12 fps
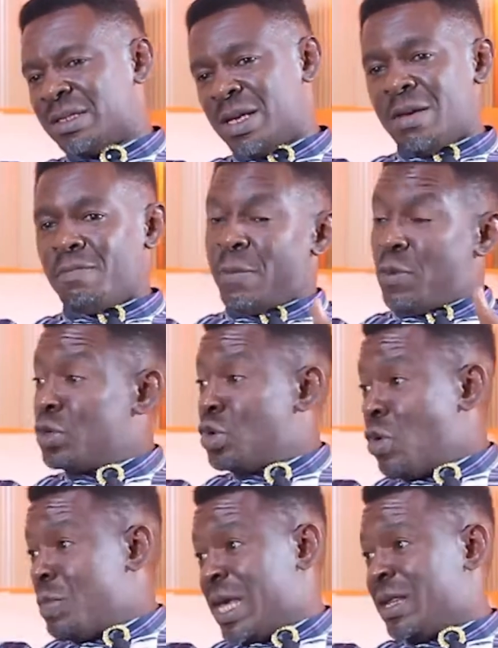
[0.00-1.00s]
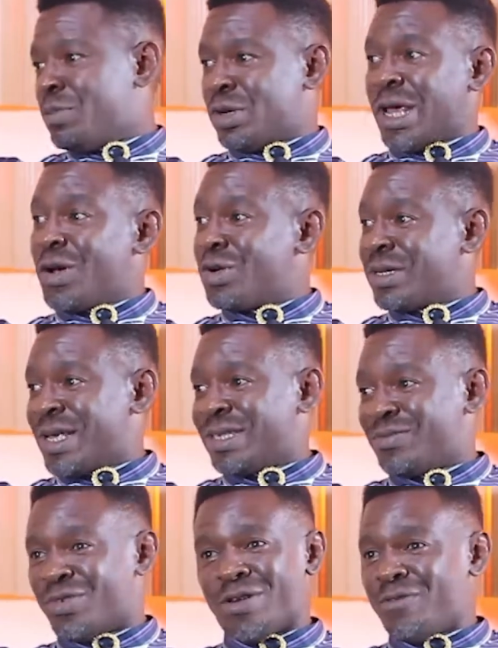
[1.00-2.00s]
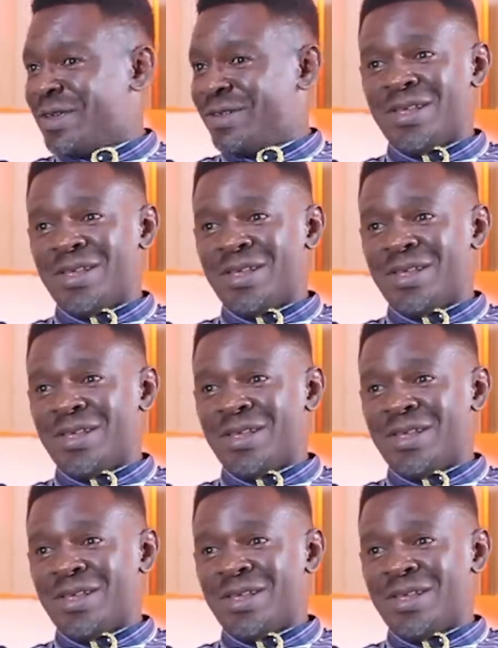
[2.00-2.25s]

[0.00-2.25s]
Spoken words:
people know me in Port Harcourt as one of it.